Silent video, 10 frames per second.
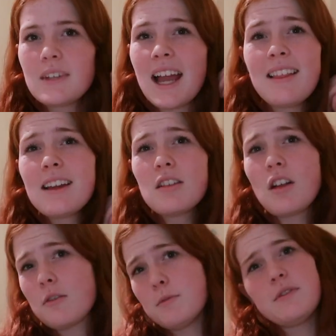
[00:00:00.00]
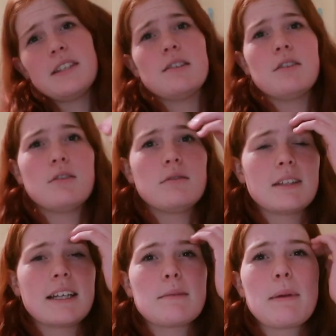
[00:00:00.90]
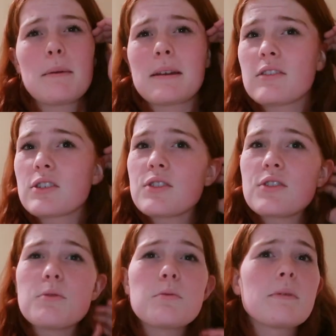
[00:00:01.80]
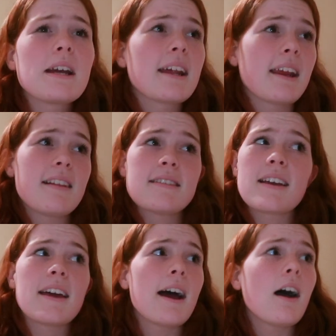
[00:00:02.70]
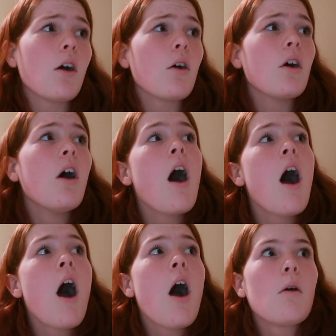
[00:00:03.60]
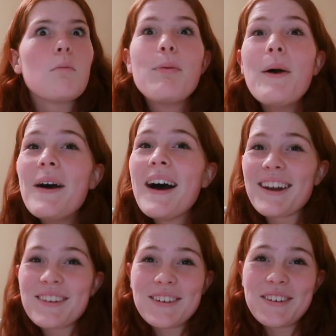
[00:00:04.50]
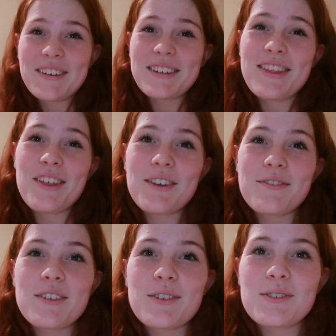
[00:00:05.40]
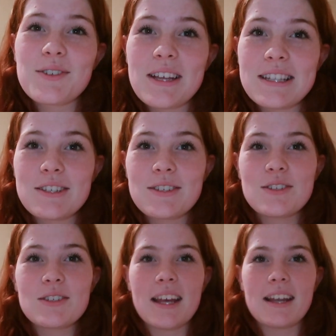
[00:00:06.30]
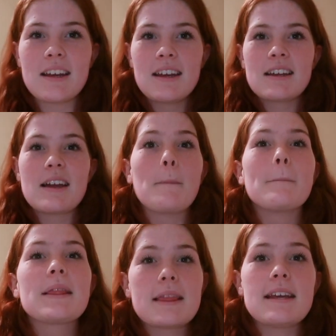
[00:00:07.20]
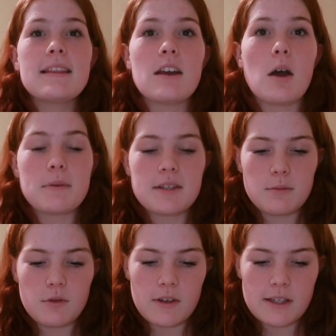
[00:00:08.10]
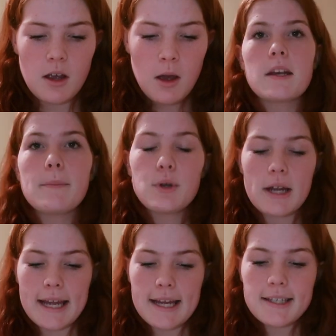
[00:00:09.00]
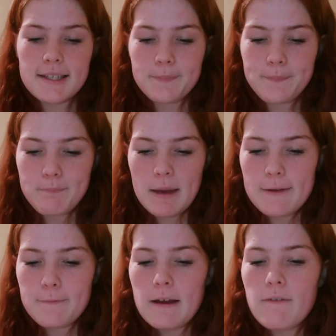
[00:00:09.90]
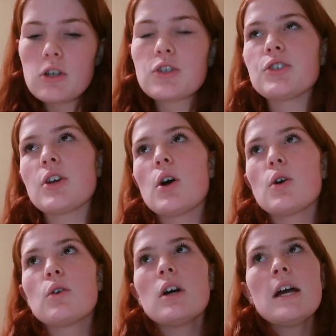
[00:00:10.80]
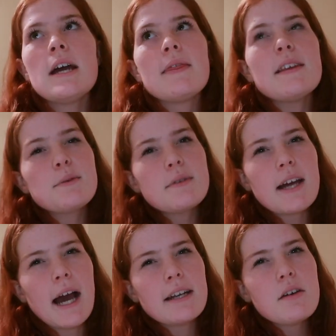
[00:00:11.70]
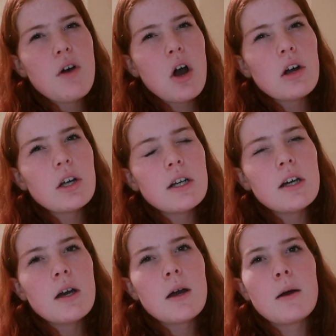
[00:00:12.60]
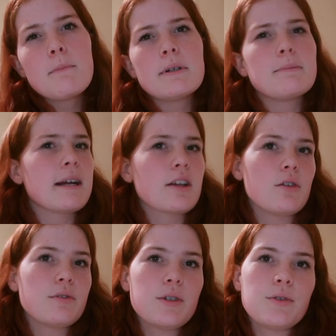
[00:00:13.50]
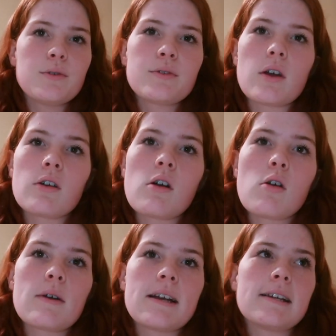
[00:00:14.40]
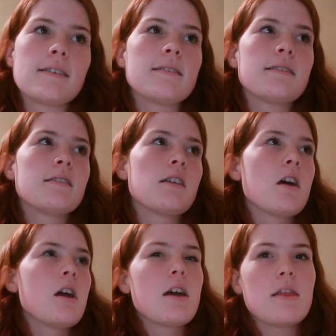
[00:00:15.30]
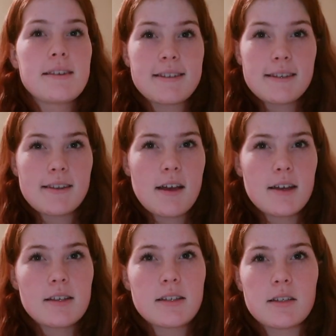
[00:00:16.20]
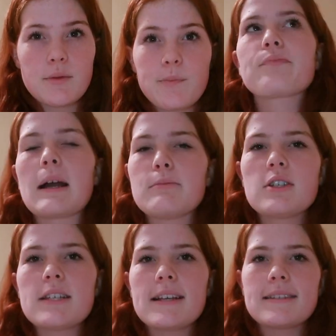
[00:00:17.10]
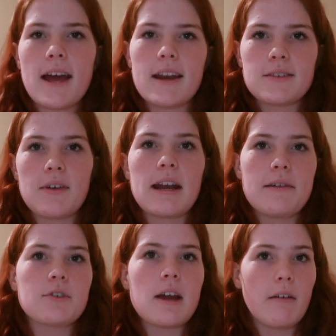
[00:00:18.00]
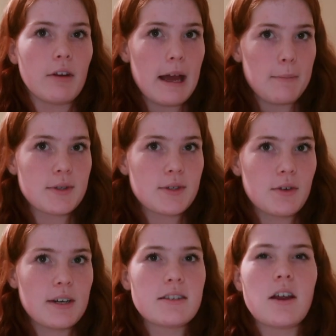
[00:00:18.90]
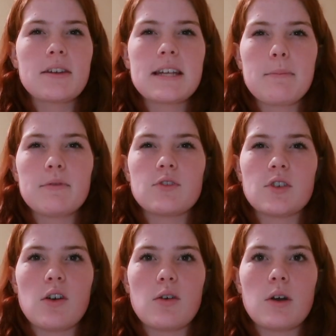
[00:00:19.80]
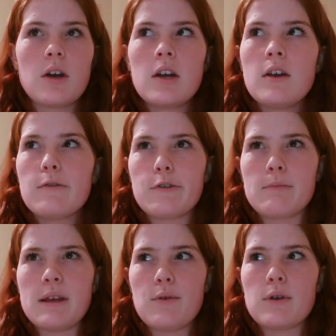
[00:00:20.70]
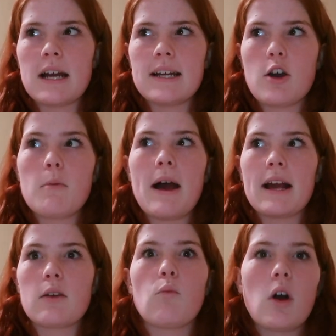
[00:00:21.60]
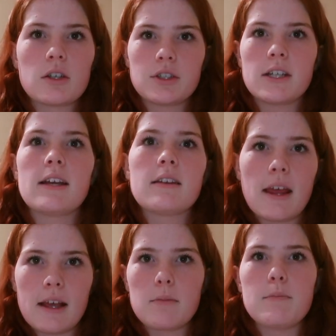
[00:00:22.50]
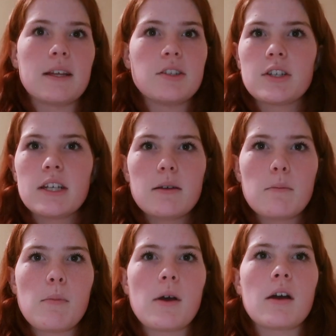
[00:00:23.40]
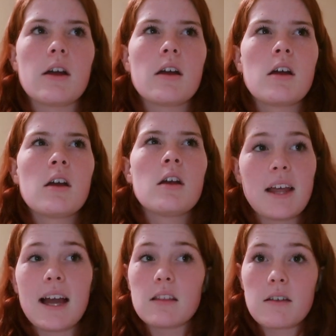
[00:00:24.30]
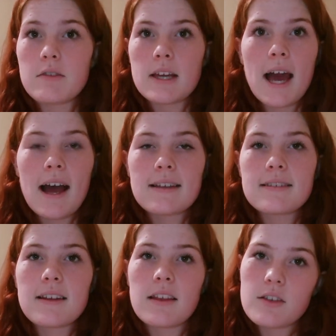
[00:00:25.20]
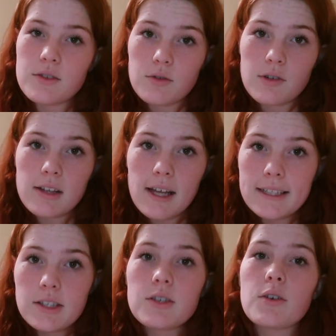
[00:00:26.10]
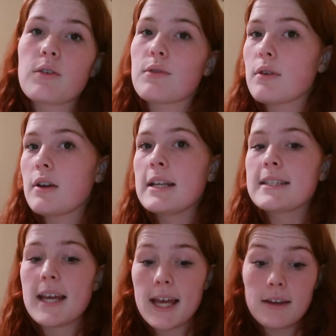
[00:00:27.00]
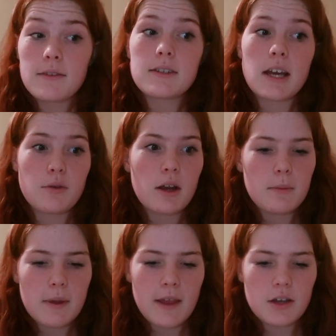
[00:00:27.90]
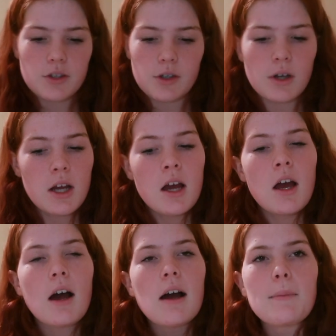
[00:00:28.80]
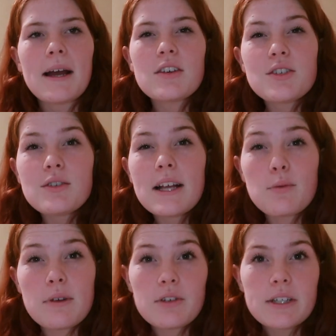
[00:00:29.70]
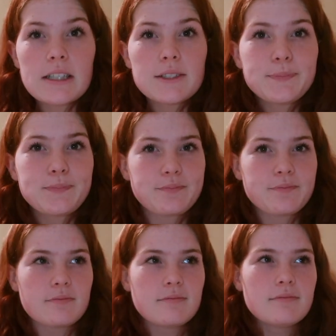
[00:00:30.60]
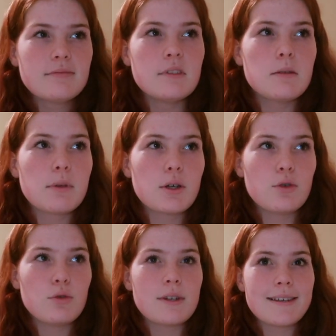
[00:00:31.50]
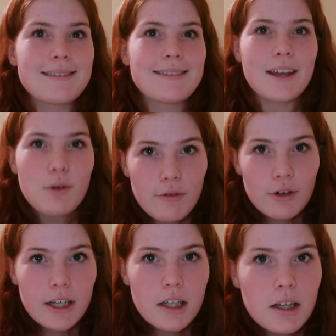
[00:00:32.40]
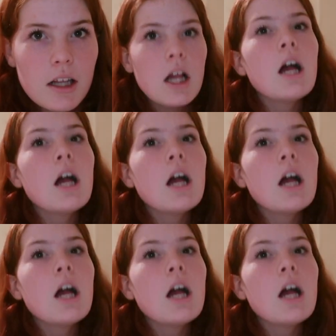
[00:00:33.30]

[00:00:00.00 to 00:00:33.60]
I like a lot of movies, though, like Batman vs. Superman, Inside Out. But I don't know how I thought of those. That's like completely opposite movies. Number 8, my favorite show. This was kind of hard, but my go-tos are always This Is Us. I'm just like satisfied after every episode. It's not the type of show for me where I'd go back and watch it and like binge it, but I love the cast and the storyline, so 10 out of 10 recommend that show. I also like Riverdale, but who doesn't like Riverdale?